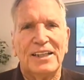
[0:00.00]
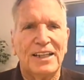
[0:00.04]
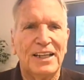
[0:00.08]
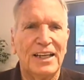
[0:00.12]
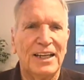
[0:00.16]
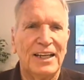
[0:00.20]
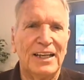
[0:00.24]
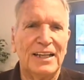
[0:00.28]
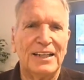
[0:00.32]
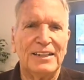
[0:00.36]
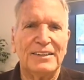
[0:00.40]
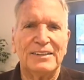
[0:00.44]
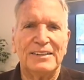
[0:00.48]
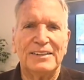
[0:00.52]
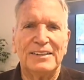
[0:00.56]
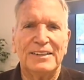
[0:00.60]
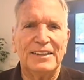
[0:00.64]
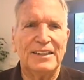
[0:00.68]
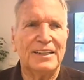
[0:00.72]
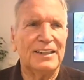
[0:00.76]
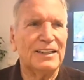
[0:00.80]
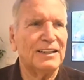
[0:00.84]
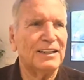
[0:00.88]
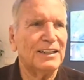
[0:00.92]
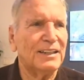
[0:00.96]
and
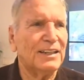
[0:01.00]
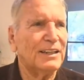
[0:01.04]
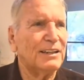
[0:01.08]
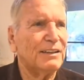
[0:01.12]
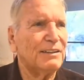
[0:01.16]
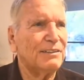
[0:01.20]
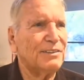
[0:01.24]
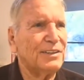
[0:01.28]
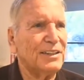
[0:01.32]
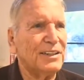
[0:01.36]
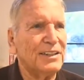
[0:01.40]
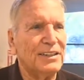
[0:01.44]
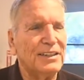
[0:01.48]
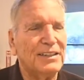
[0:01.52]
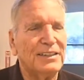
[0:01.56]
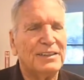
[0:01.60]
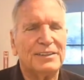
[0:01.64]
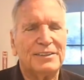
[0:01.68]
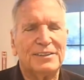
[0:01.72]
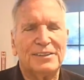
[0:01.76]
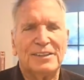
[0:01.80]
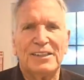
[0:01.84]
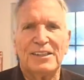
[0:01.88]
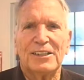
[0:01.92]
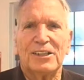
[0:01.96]
uh, the,
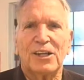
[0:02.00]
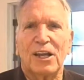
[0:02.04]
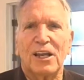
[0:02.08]
the